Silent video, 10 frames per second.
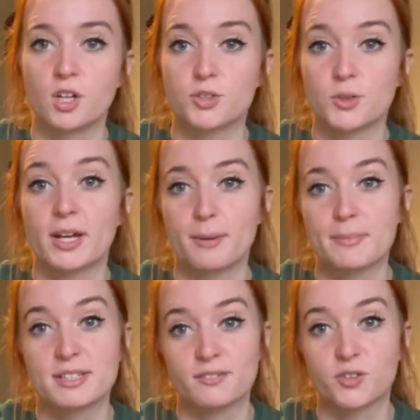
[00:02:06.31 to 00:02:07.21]
So I am
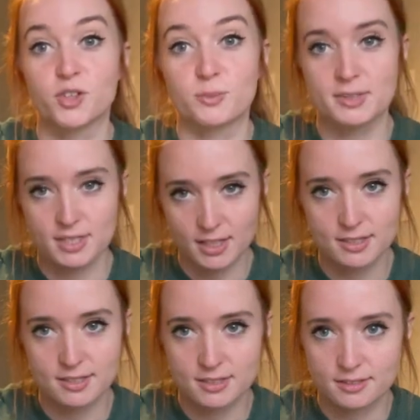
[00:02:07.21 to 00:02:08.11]
missing volume
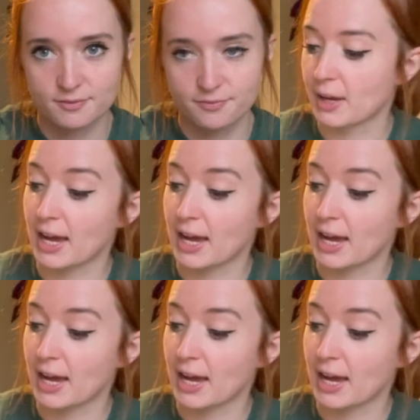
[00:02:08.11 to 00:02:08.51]
6. I